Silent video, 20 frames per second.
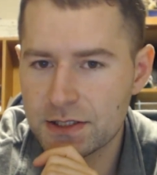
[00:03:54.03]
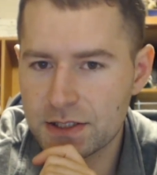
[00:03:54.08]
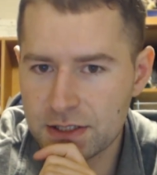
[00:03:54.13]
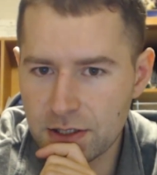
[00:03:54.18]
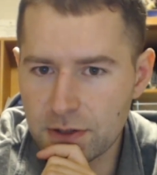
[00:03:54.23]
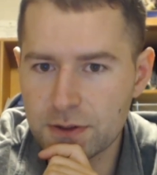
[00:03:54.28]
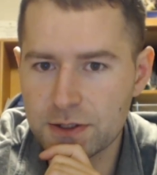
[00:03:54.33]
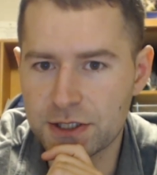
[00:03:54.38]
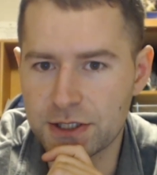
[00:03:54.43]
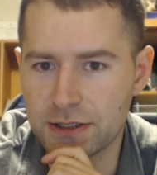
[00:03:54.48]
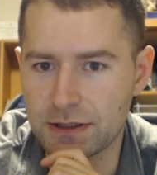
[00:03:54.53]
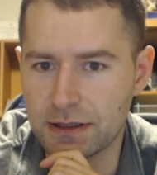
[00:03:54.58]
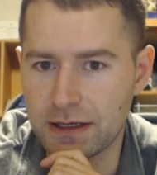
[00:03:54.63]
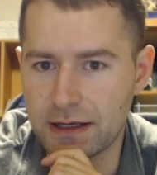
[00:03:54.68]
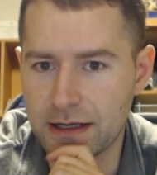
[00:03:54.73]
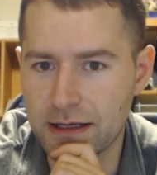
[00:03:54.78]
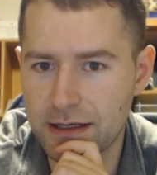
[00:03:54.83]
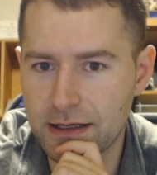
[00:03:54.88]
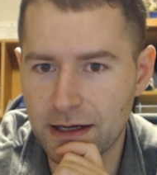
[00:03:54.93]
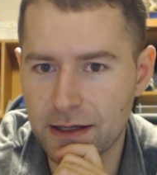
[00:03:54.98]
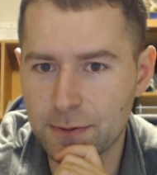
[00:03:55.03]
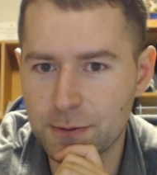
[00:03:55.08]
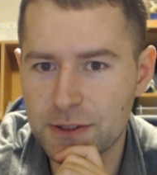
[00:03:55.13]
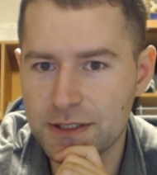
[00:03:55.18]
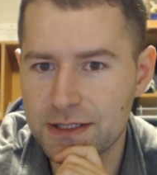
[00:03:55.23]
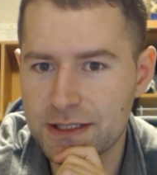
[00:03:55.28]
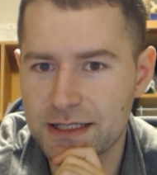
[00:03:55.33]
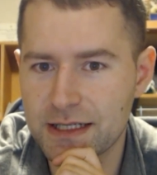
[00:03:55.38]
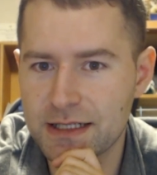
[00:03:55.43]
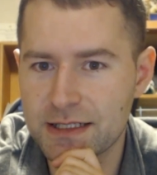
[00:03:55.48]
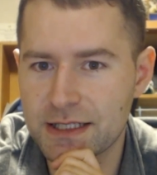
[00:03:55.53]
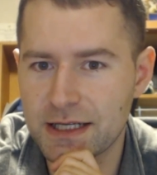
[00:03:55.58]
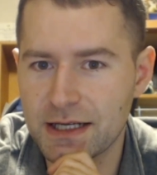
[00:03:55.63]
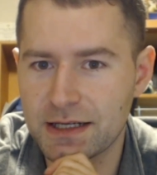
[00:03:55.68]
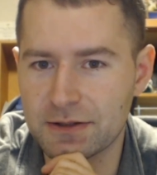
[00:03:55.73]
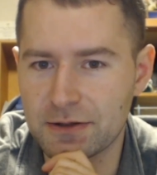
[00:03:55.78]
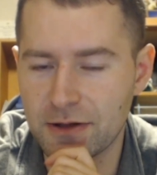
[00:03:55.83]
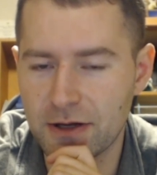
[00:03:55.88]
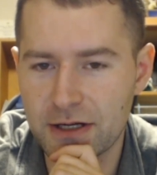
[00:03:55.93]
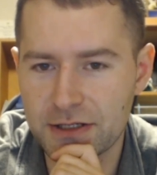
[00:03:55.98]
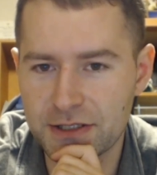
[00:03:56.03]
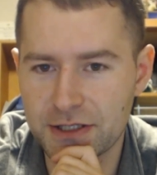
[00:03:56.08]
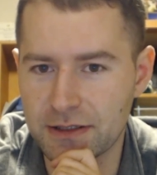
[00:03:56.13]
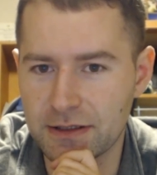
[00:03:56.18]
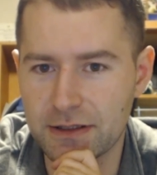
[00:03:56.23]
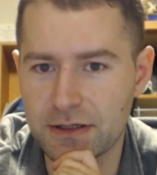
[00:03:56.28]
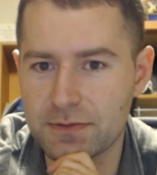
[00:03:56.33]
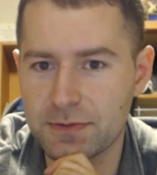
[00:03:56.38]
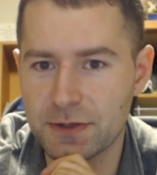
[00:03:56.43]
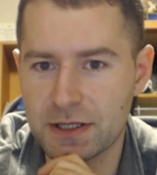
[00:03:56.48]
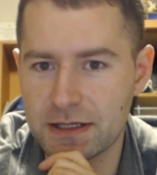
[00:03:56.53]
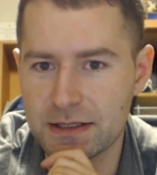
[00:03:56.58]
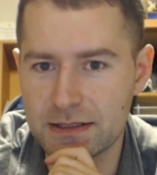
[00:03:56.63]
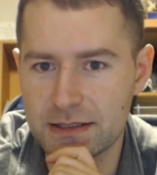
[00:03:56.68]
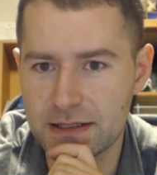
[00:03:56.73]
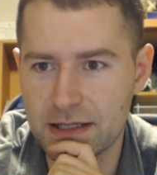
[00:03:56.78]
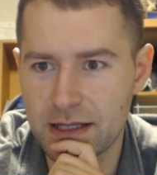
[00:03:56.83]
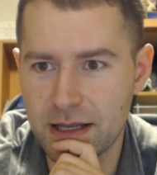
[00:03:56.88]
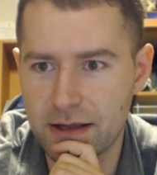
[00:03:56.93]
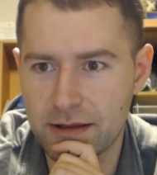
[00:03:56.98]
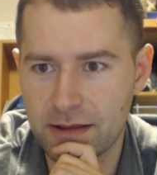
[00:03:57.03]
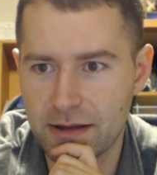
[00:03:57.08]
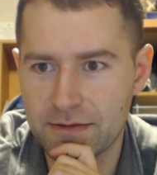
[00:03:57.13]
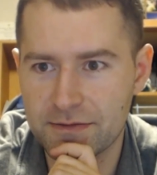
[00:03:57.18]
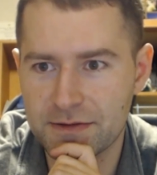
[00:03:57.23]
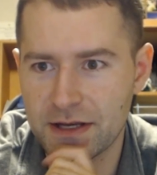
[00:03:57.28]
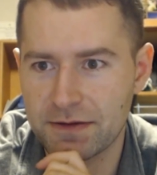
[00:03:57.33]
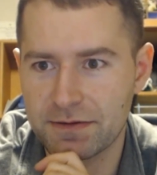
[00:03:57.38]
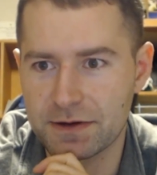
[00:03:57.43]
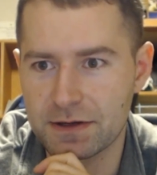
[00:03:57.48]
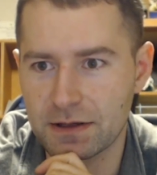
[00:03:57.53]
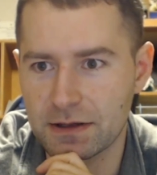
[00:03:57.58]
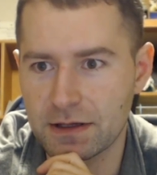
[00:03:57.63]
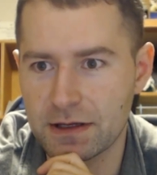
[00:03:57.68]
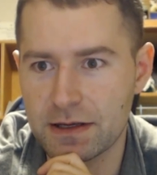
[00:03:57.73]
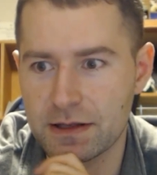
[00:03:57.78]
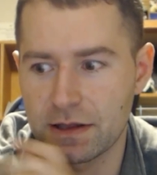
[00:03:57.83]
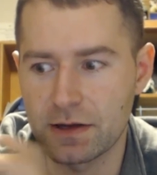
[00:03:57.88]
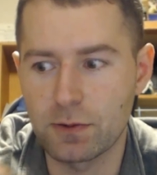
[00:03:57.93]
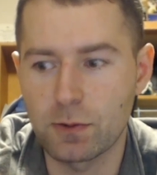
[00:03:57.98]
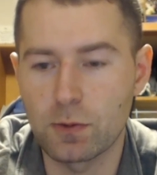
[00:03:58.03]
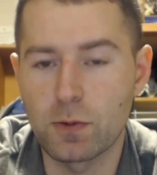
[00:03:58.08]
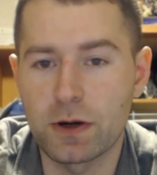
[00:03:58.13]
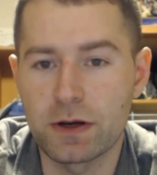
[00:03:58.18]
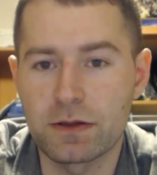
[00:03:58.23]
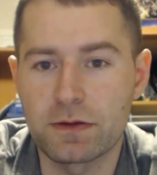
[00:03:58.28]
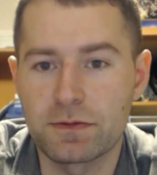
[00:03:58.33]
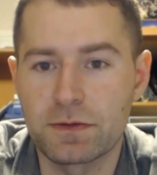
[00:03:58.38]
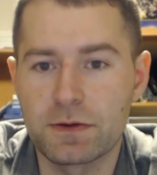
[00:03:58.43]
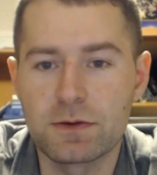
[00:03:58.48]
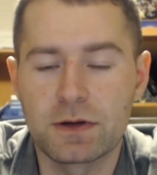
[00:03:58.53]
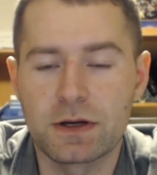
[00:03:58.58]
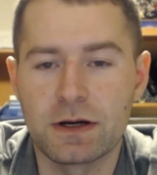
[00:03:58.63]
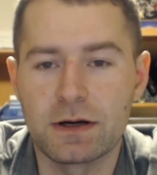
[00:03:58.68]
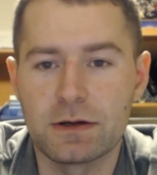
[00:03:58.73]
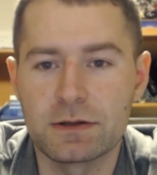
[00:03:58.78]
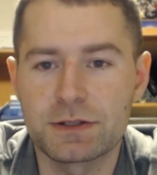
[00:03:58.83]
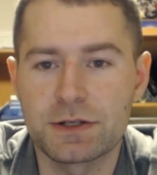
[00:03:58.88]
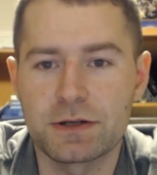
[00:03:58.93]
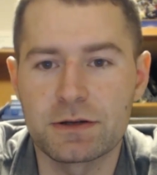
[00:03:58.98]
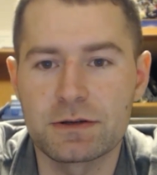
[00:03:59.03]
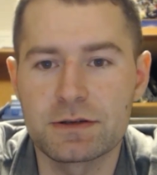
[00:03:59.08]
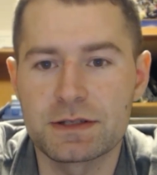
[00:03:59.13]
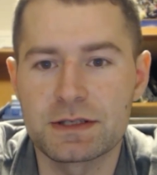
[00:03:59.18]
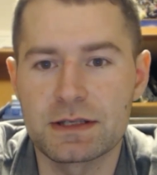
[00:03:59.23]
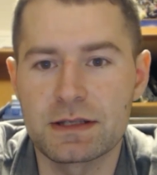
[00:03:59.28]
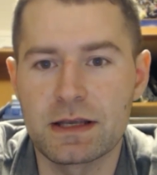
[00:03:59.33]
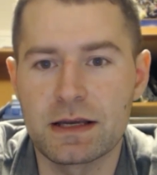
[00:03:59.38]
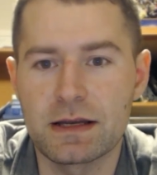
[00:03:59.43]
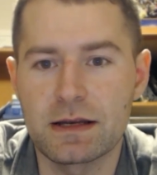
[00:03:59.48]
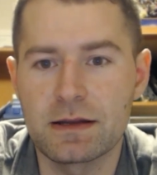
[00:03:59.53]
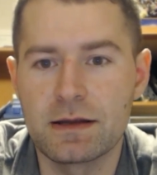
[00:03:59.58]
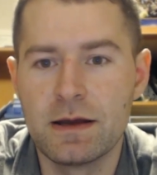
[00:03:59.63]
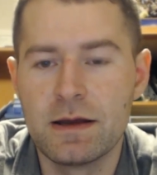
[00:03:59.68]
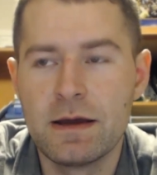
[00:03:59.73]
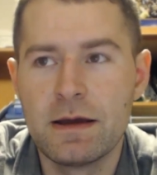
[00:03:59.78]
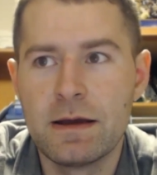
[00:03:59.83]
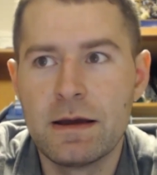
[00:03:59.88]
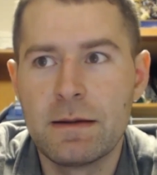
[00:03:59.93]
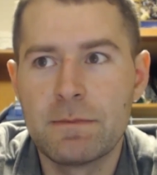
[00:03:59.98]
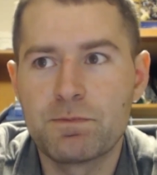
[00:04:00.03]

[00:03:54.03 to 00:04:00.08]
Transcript: socially. I wouldn't say technologically, because they were one of the few cultures that